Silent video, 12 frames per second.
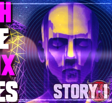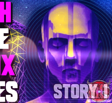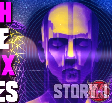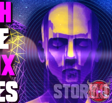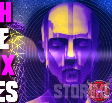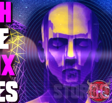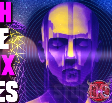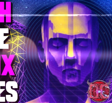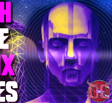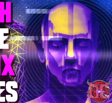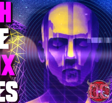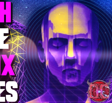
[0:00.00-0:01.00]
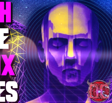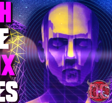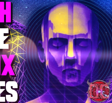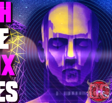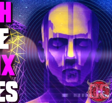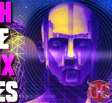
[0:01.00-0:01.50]

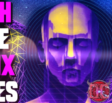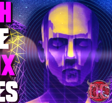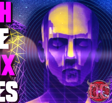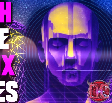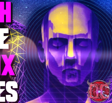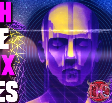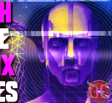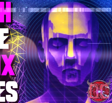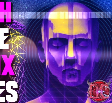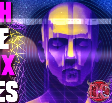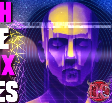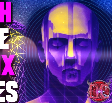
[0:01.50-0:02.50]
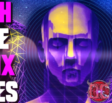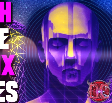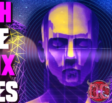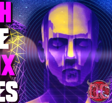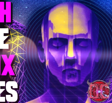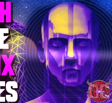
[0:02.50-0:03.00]

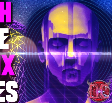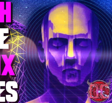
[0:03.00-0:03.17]
Nobody speaks.